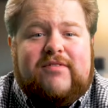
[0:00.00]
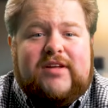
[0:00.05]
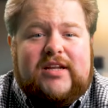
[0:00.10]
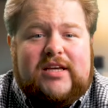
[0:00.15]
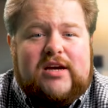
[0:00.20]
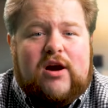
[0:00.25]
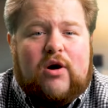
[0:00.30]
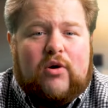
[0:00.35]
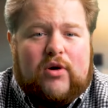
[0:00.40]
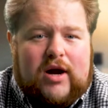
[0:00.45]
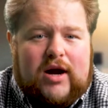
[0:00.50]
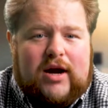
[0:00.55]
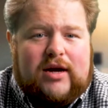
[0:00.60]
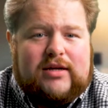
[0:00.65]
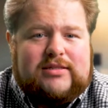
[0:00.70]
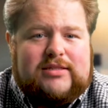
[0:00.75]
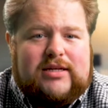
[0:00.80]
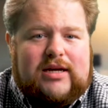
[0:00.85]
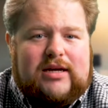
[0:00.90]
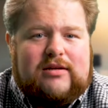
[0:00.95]
video
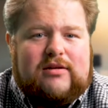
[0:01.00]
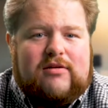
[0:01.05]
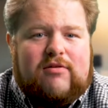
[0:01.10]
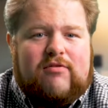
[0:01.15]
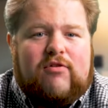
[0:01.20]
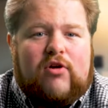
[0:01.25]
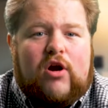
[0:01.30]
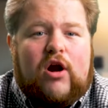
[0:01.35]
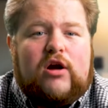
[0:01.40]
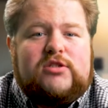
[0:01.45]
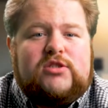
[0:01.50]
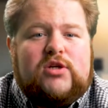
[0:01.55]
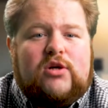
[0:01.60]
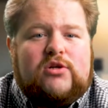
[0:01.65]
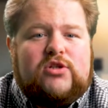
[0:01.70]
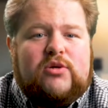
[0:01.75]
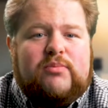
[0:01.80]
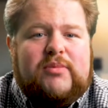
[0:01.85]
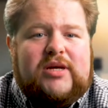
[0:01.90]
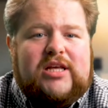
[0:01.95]
content, for our
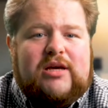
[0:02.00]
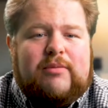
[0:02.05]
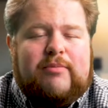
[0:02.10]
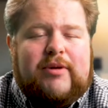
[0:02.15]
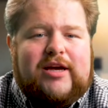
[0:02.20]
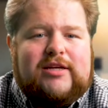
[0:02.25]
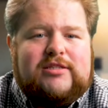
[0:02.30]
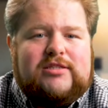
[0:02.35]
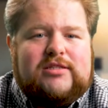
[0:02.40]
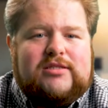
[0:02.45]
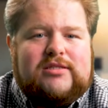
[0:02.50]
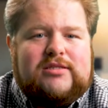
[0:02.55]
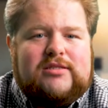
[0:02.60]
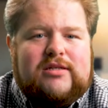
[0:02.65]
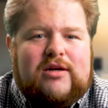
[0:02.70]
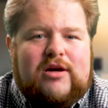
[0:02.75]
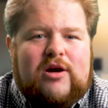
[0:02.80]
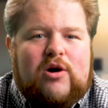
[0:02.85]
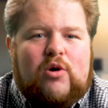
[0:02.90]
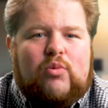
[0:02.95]
social media pages,
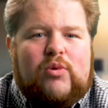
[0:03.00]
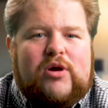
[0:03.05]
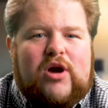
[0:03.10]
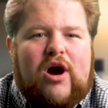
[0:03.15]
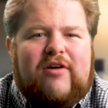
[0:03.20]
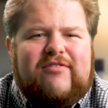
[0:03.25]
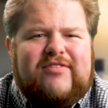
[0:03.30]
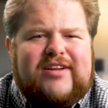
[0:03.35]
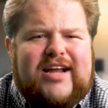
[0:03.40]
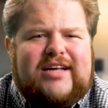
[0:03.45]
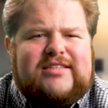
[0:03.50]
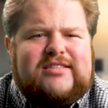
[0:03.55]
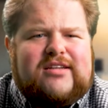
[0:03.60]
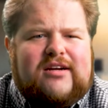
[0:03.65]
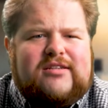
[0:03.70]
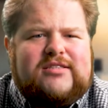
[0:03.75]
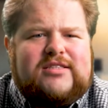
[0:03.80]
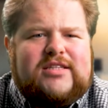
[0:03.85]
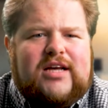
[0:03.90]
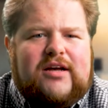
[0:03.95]
we often ask
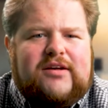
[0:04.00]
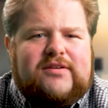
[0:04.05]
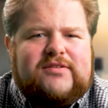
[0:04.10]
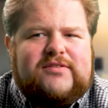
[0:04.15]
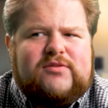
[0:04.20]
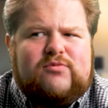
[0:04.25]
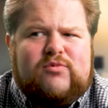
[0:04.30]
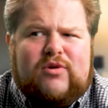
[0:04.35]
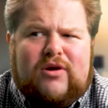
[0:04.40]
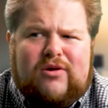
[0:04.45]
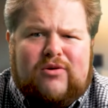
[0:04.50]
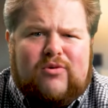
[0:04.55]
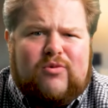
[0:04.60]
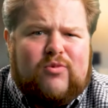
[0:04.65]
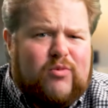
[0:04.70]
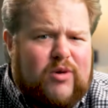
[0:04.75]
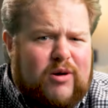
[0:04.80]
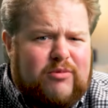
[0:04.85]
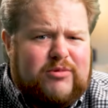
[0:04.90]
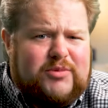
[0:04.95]
ourselves, well,
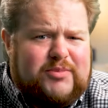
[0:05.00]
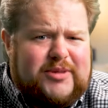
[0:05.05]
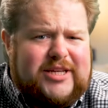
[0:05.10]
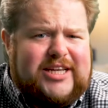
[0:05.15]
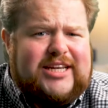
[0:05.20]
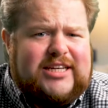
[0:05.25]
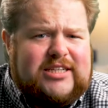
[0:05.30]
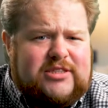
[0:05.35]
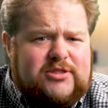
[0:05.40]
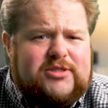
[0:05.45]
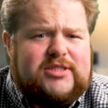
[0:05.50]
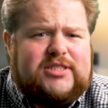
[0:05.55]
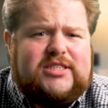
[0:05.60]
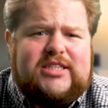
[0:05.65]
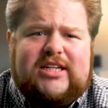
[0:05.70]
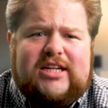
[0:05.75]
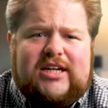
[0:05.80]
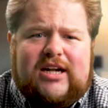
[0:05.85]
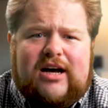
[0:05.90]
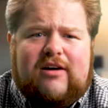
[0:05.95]
what would be
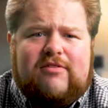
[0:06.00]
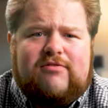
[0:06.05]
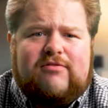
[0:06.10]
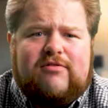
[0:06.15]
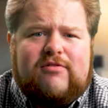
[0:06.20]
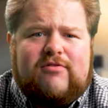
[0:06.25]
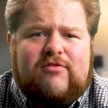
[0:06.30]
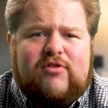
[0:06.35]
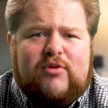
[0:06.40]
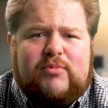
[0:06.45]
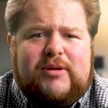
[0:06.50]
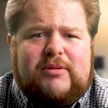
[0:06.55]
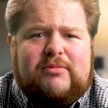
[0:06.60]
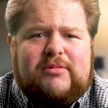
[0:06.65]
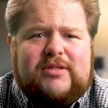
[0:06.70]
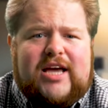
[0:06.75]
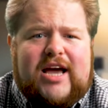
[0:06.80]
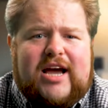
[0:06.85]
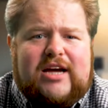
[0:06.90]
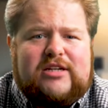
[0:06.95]
interesting enough for people
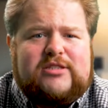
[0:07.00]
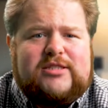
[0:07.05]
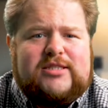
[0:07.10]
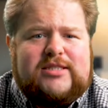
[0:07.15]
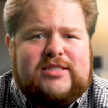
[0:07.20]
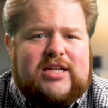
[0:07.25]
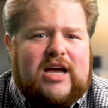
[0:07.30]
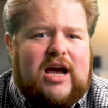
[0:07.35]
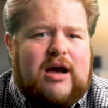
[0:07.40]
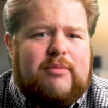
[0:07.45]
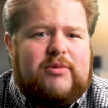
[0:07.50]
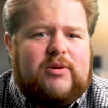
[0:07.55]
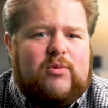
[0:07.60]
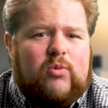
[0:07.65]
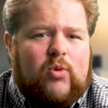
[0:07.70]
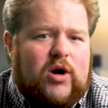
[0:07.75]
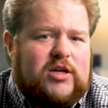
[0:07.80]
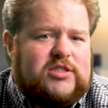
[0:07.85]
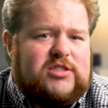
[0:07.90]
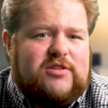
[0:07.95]
to actually stop
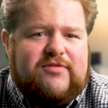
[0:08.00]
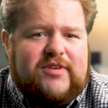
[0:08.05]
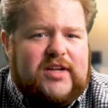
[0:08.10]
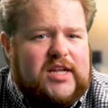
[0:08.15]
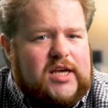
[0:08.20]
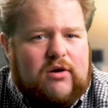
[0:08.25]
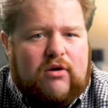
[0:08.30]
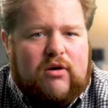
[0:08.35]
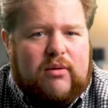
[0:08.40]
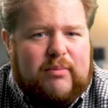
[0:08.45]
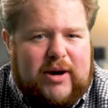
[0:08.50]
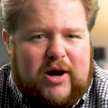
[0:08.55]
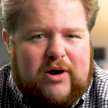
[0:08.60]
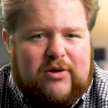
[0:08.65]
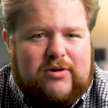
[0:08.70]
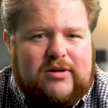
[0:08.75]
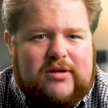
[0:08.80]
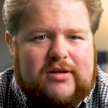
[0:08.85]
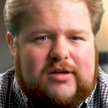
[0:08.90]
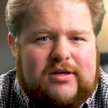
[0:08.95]
and watch a video about?